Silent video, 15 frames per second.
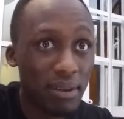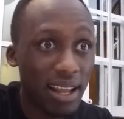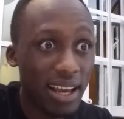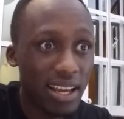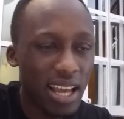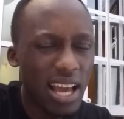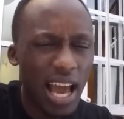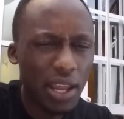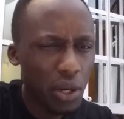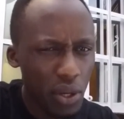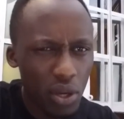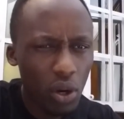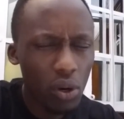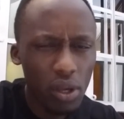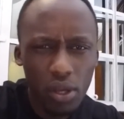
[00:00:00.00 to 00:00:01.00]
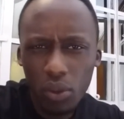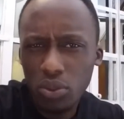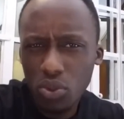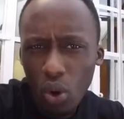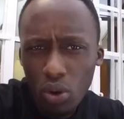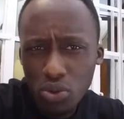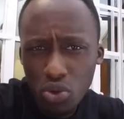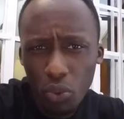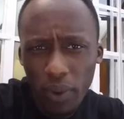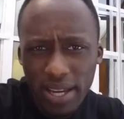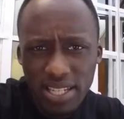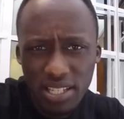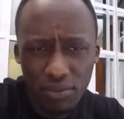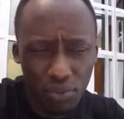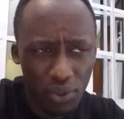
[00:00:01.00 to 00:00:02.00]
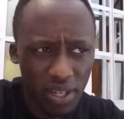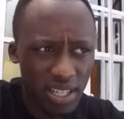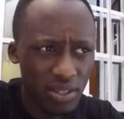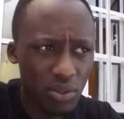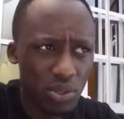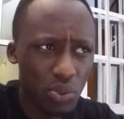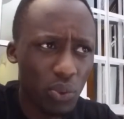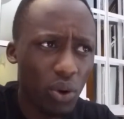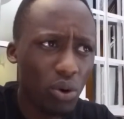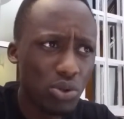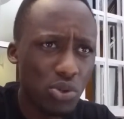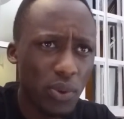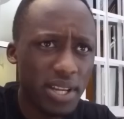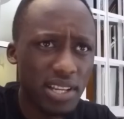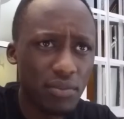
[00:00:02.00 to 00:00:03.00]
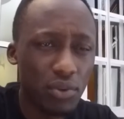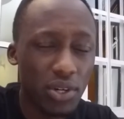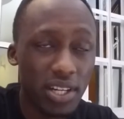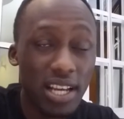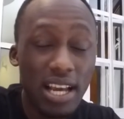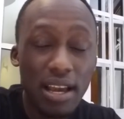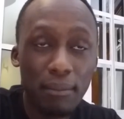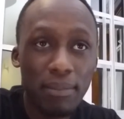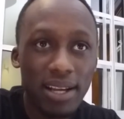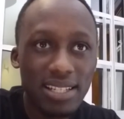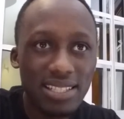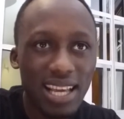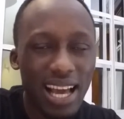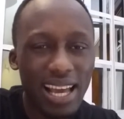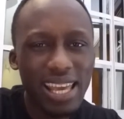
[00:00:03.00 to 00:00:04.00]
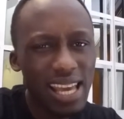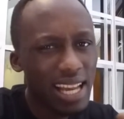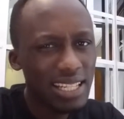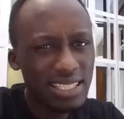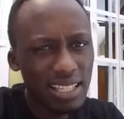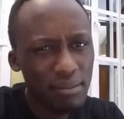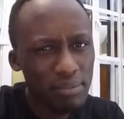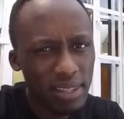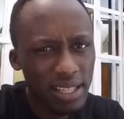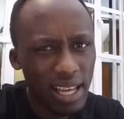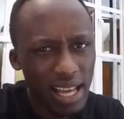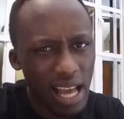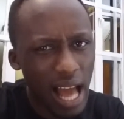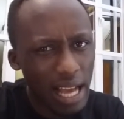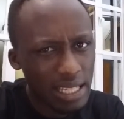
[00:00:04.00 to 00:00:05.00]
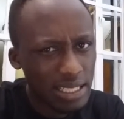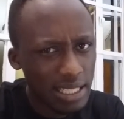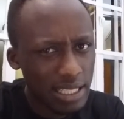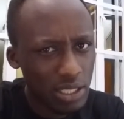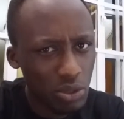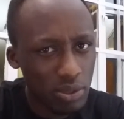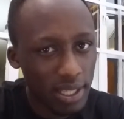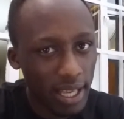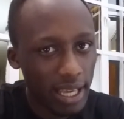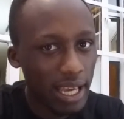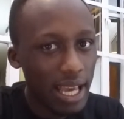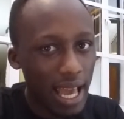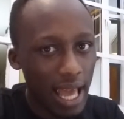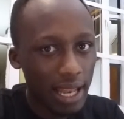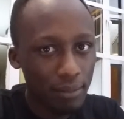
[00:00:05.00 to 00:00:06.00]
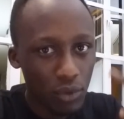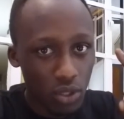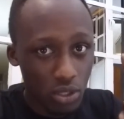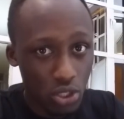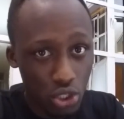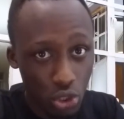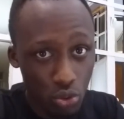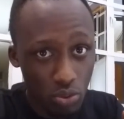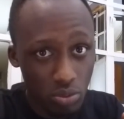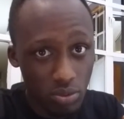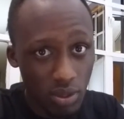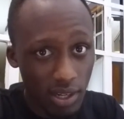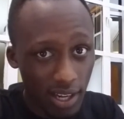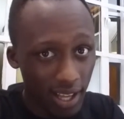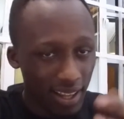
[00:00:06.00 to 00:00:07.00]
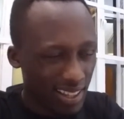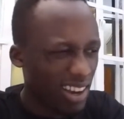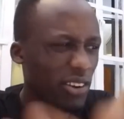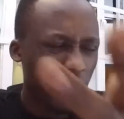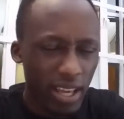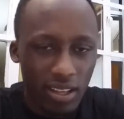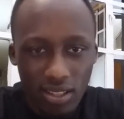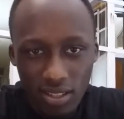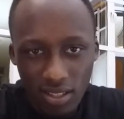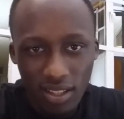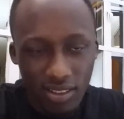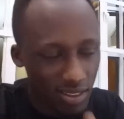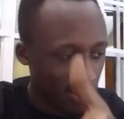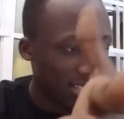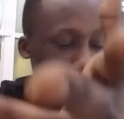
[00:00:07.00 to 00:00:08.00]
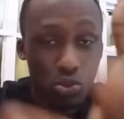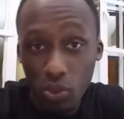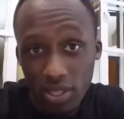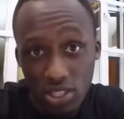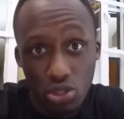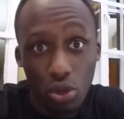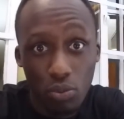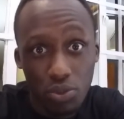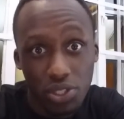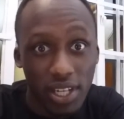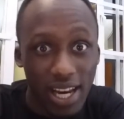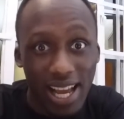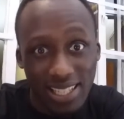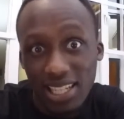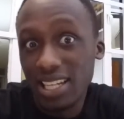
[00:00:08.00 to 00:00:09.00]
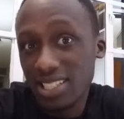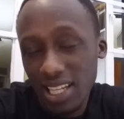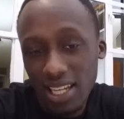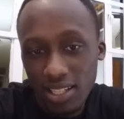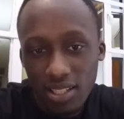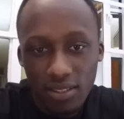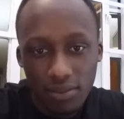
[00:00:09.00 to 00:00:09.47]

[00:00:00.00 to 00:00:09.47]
Like, I know he was also waiting for it, but yeah, he had something actually to say, and I'm gonna do that. Okay, this is what Joe Mushiri actually said.